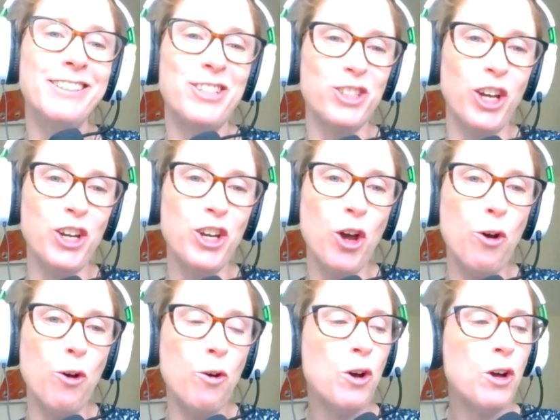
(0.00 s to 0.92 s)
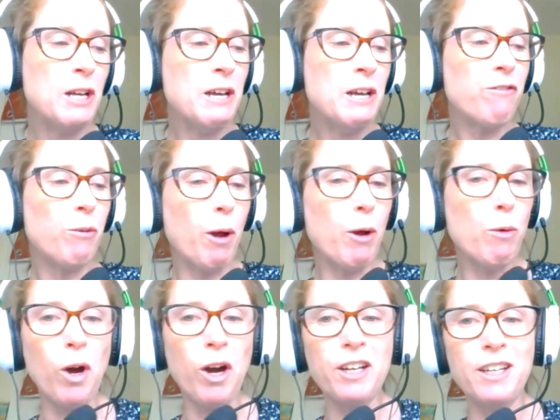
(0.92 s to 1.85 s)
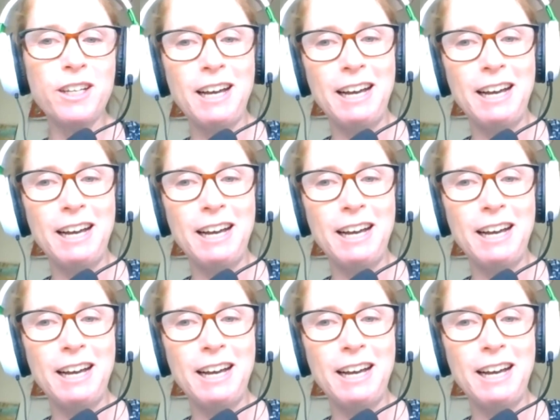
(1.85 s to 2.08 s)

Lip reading: because I know from my work